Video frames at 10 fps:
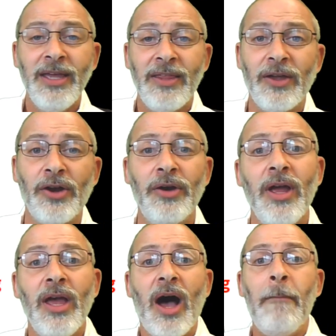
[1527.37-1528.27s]
They're
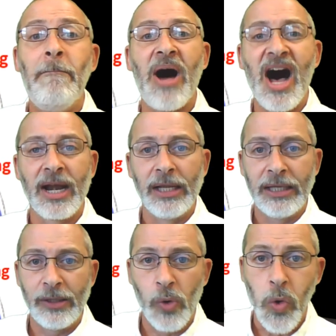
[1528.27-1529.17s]

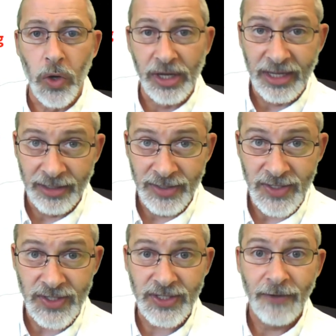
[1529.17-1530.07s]
bodily
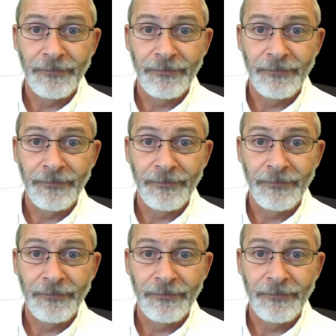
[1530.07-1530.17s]
organs,